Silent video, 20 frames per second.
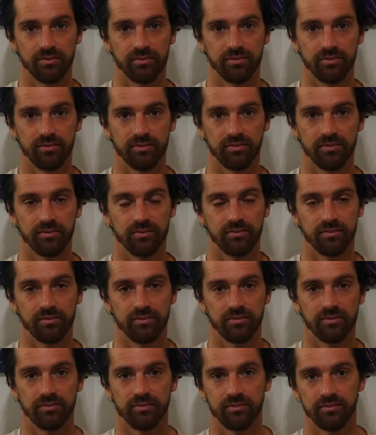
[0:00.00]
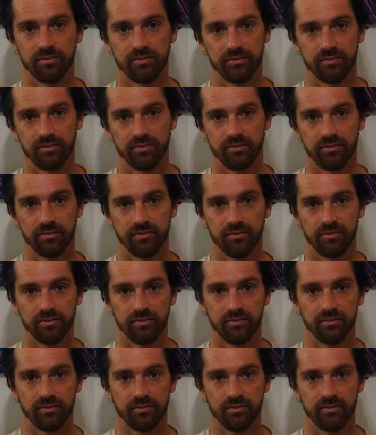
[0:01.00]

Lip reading: [no speech]